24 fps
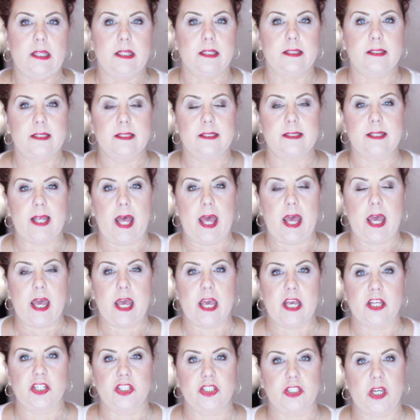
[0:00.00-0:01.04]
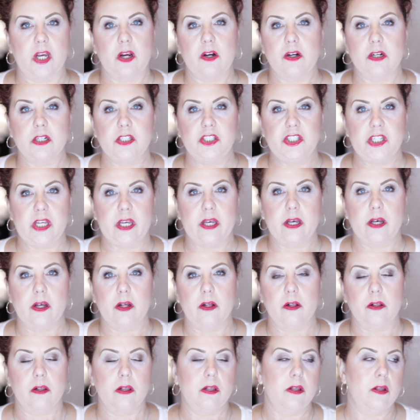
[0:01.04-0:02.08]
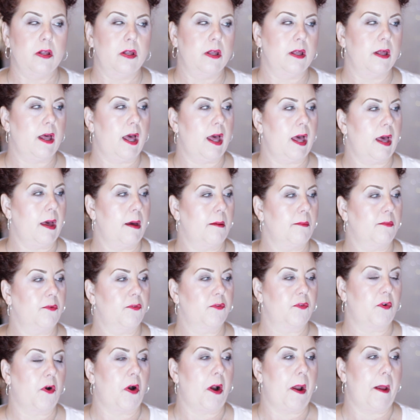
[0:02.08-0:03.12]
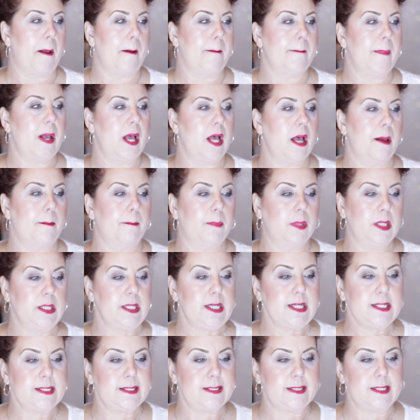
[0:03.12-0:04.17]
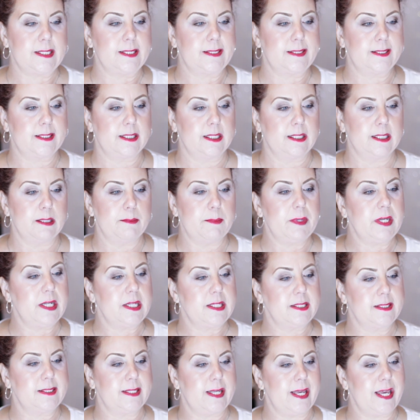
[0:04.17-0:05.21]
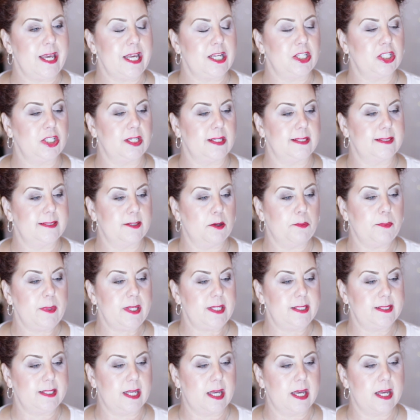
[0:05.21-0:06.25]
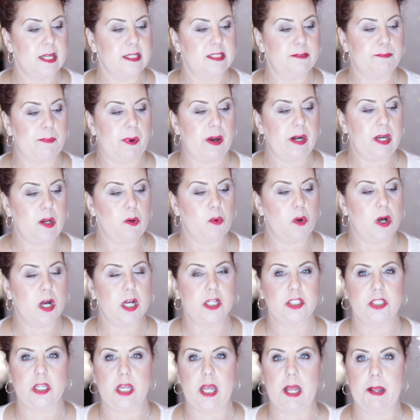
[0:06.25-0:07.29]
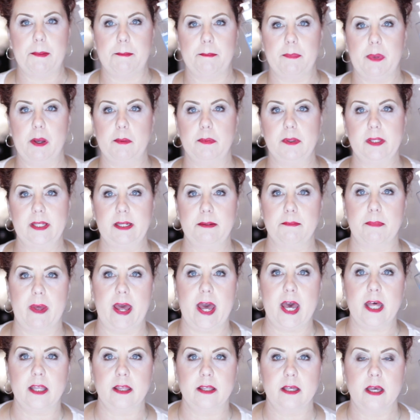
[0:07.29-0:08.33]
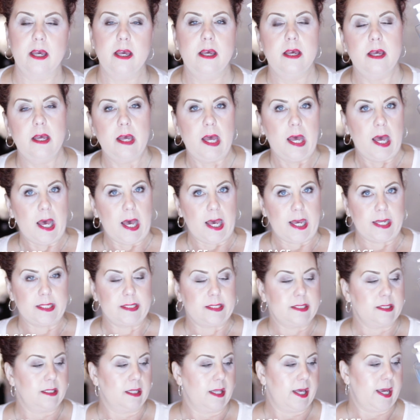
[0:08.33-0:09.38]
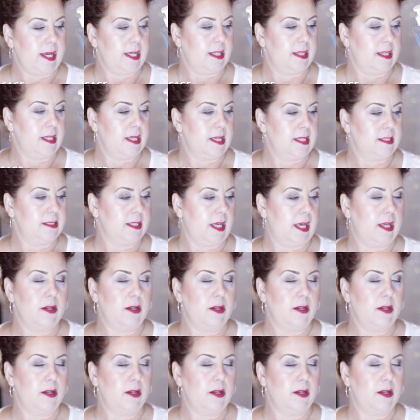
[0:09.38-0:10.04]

This is a shower gel um, from Bliss. It's the Lemon and Sage Soapy Suds Body Wash and Bubbling Bath. I did like this.